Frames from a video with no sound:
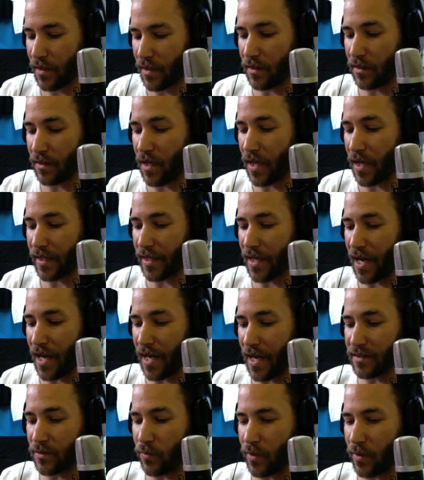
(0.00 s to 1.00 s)
a lot of
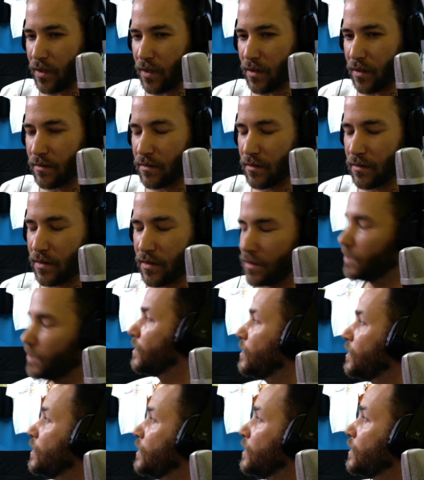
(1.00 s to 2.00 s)
guys well.
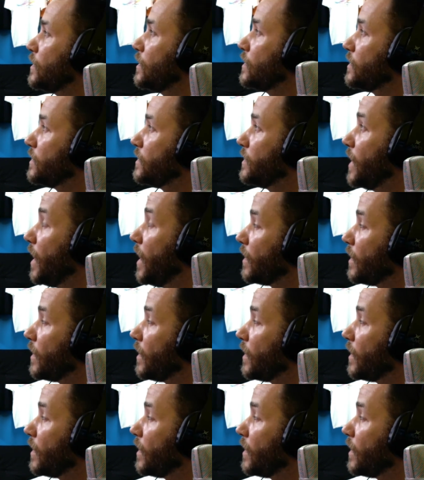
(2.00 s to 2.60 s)
Yeah.